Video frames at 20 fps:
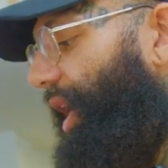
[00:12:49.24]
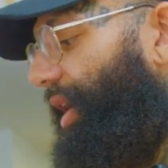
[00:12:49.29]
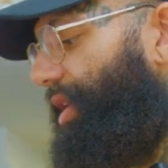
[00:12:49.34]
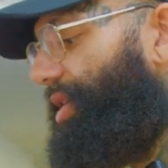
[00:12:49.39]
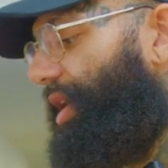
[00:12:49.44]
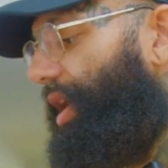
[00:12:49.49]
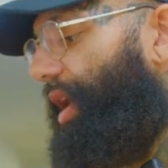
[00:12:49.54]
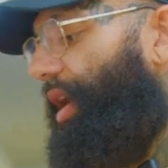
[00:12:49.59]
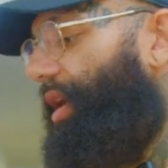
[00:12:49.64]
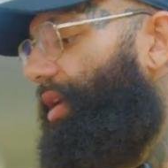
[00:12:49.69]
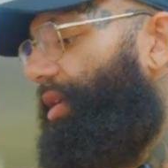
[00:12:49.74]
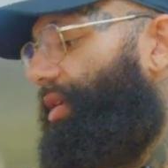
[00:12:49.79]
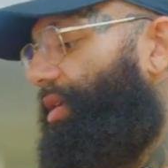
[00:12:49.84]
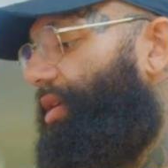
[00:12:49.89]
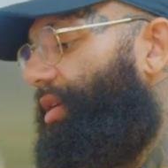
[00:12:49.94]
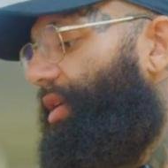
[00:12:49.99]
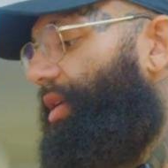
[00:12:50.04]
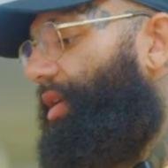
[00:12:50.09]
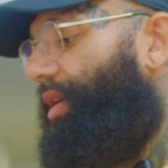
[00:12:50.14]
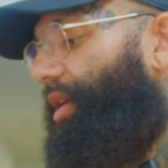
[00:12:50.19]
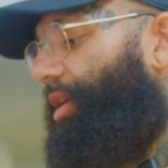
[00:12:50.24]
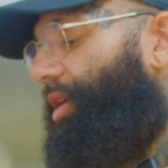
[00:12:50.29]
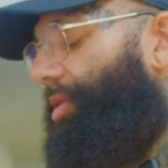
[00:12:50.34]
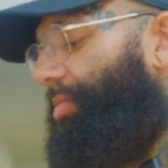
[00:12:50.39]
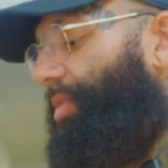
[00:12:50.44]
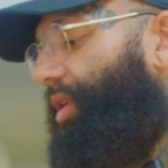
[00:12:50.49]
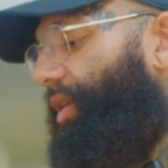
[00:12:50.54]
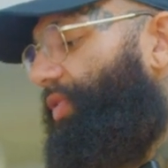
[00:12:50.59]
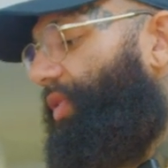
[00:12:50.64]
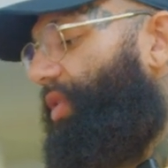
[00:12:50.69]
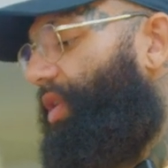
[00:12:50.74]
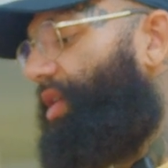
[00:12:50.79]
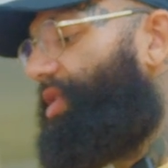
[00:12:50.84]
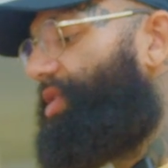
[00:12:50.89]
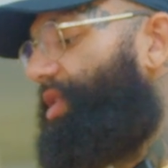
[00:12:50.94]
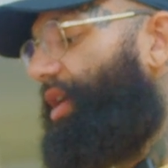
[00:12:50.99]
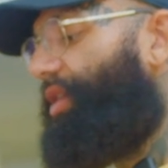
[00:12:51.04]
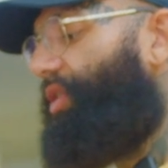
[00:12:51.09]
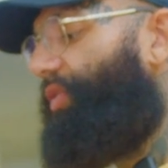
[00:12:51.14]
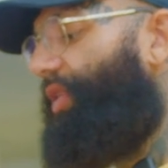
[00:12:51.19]
like to get in. But if we've got to
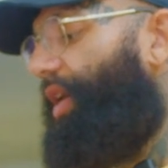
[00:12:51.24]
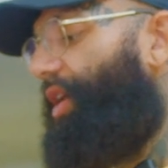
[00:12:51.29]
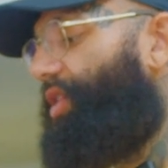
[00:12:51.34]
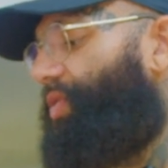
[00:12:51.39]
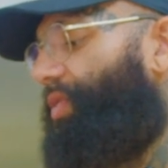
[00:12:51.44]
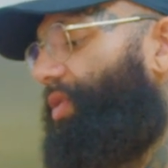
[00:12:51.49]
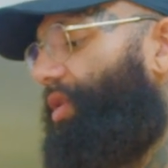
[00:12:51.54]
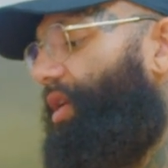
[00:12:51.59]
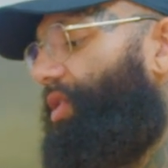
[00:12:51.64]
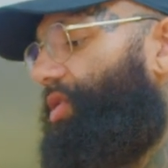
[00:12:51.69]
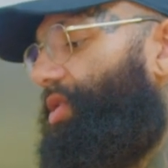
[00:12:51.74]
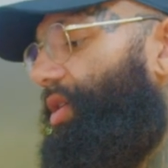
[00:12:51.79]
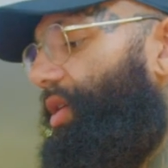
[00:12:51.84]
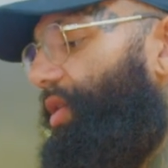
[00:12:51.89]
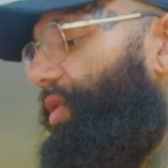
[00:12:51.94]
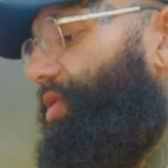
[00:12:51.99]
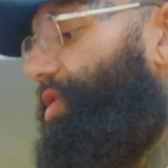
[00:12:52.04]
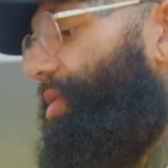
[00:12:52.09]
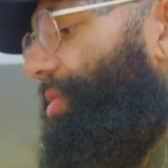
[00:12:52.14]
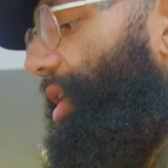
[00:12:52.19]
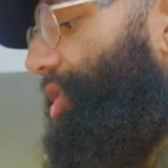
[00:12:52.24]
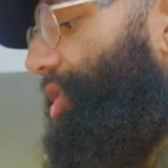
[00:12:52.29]
sacrifice one or two to